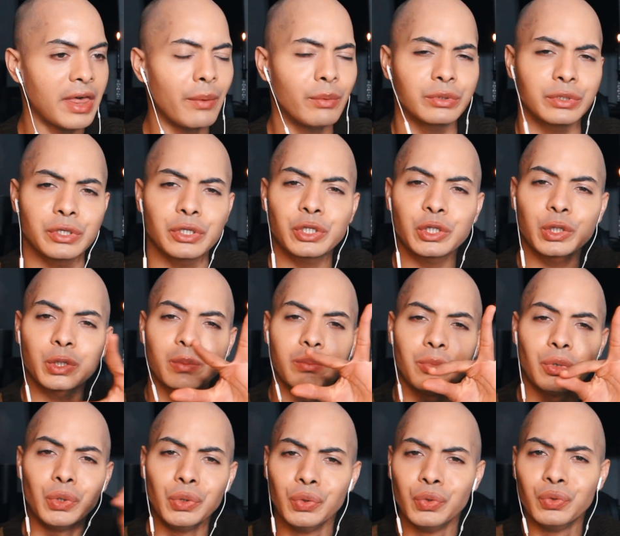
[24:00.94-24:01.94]
That was a
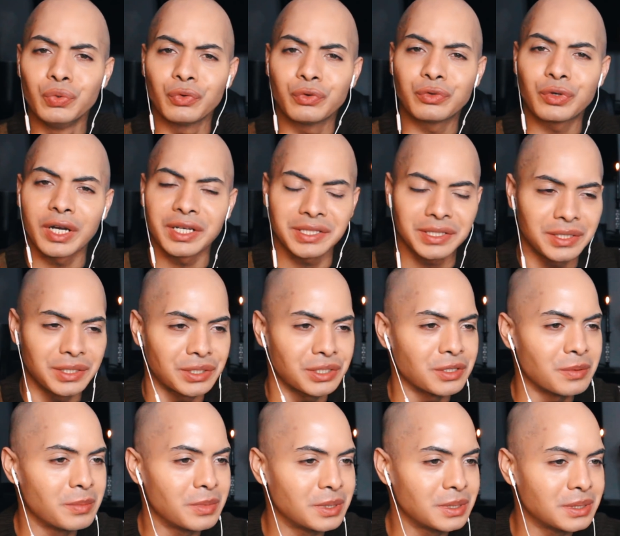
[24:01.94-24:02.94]
smooth
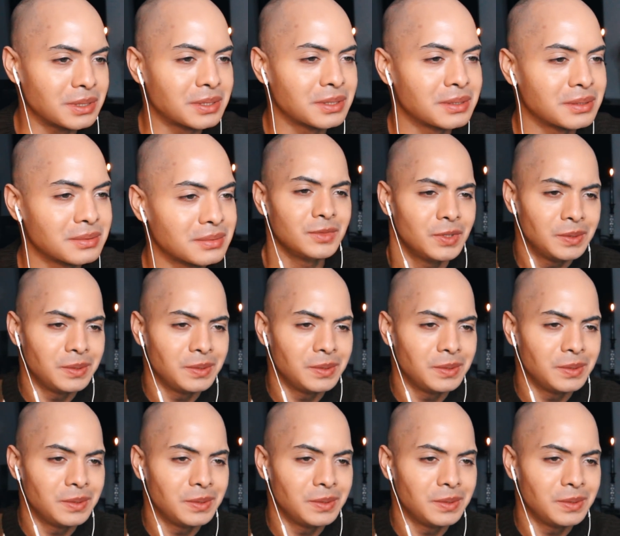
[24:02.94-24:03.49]
transition, bitch.